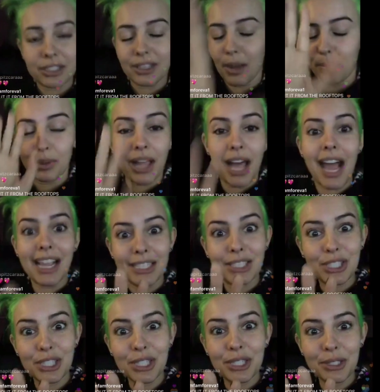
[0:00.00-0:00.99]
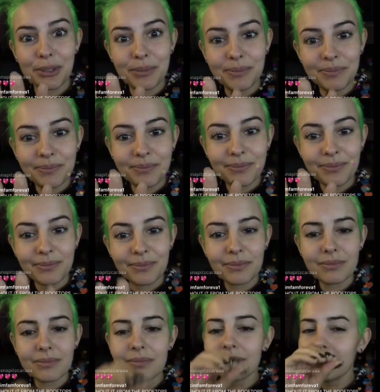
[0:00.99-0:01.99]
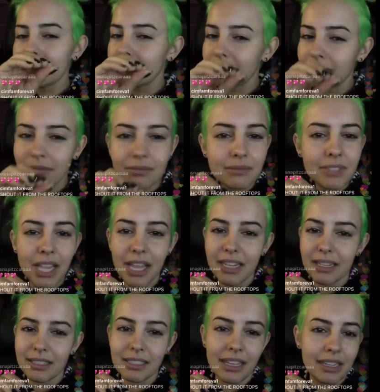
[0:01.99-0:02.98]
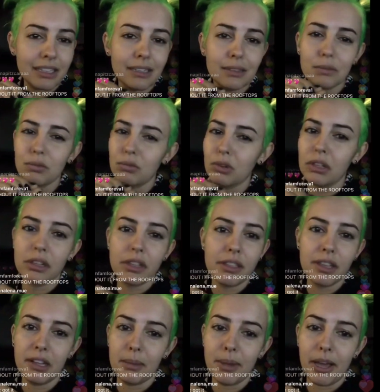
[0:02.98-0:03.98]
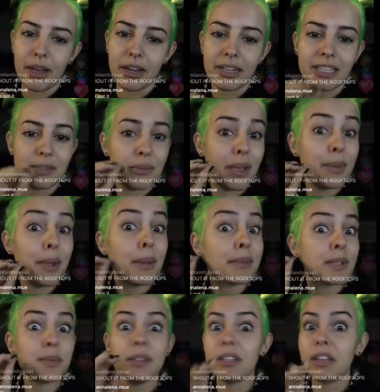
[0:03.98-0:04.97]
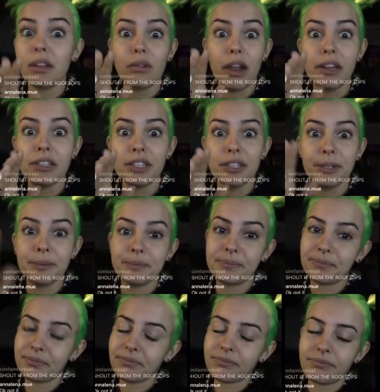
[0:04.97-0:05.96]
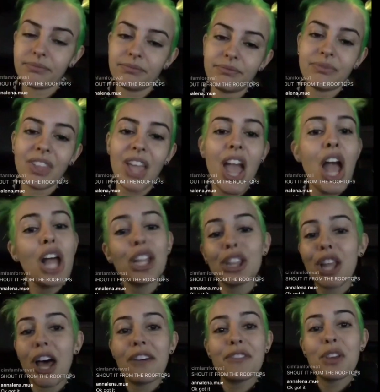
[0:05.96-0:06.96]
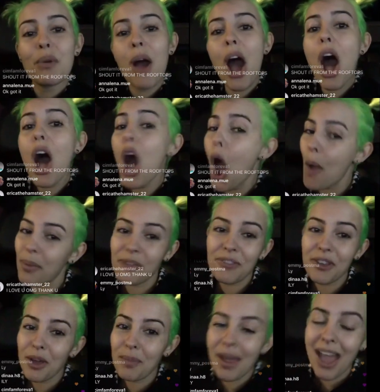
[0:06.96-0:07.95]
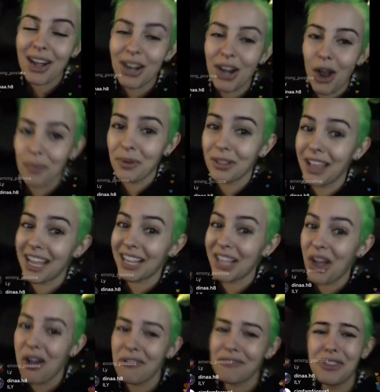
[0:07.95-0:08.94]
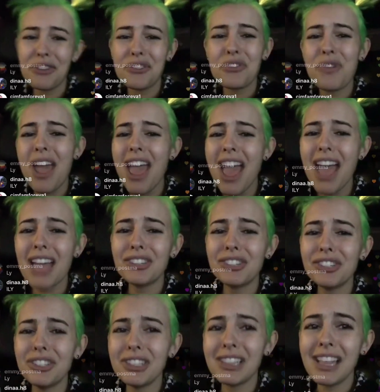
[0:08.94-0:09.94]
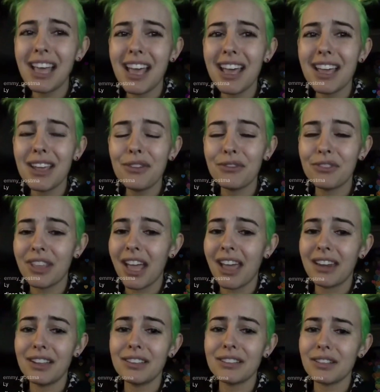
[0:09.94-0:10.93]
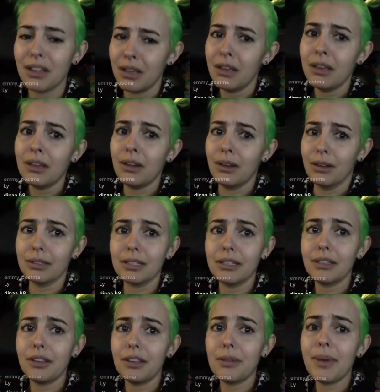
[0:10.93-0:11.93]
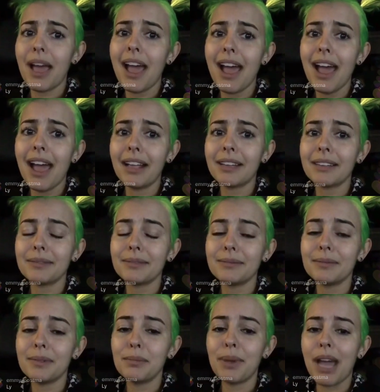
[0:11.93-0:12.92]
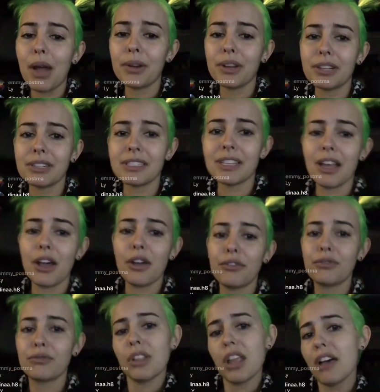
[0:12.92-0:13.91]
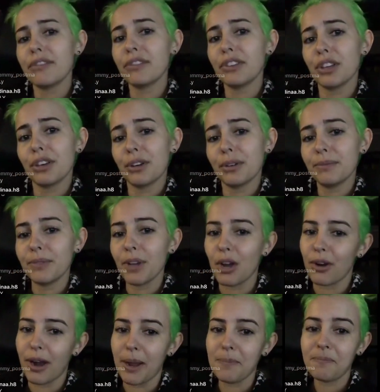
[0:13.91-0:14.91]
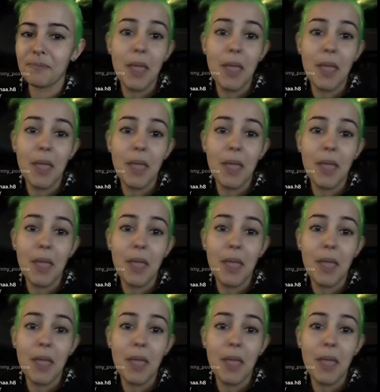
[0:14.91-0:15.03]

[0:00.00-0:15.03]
applies to you, take a second and really think about it, because maybe I'm speaking right to you. Love you all. Hope you feel better. Hope you let go of the trash in your life that is holding you back. Empower yourself. Love you. All right.